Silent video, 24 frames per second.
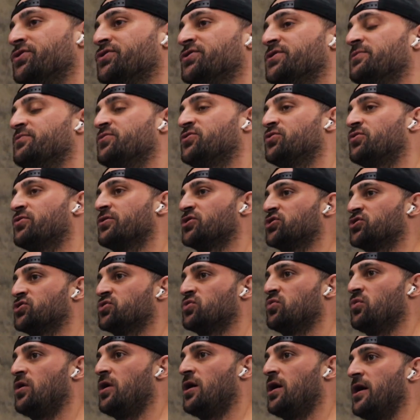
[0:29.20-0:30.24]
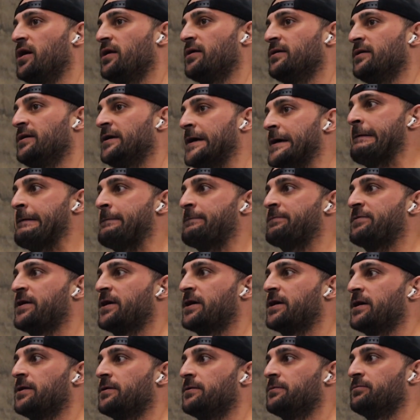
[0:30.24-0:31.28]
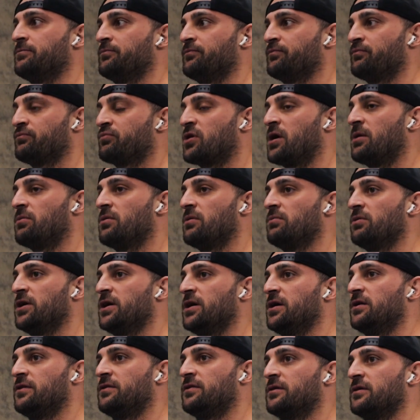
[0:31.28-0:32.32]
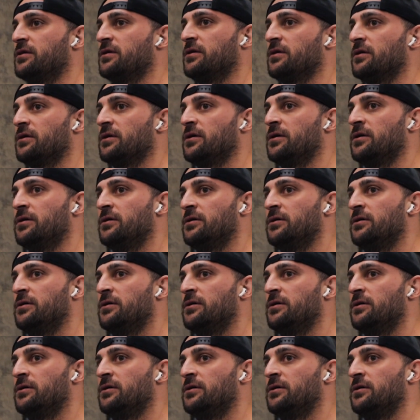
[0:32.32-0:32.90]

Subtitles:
some sort of squat. I'm thinking probably the